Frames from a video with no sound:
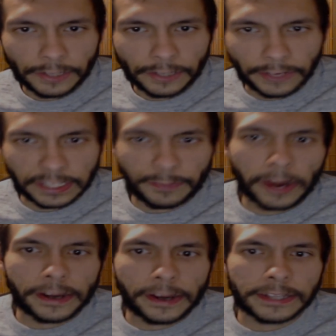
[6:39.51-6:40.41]
of
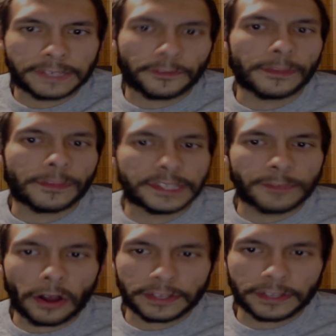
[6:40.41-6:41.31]
experience from the
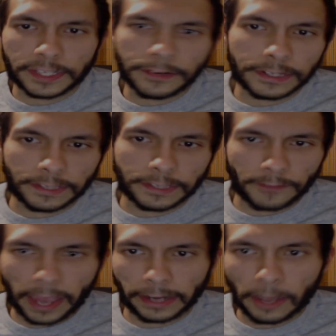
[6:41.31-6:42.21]
smallest units of
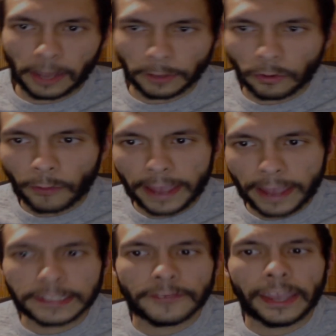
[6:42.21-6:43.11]
economical
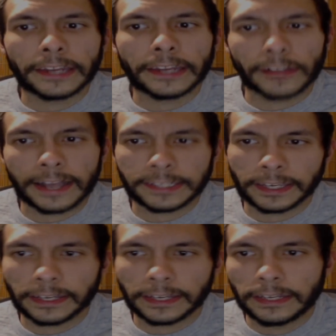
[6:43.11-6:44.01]
ways of
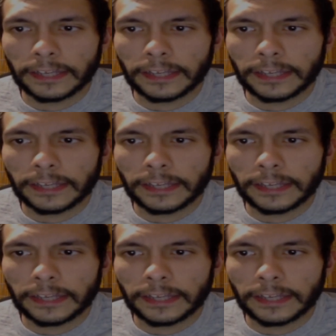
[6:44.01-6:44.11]
analyzing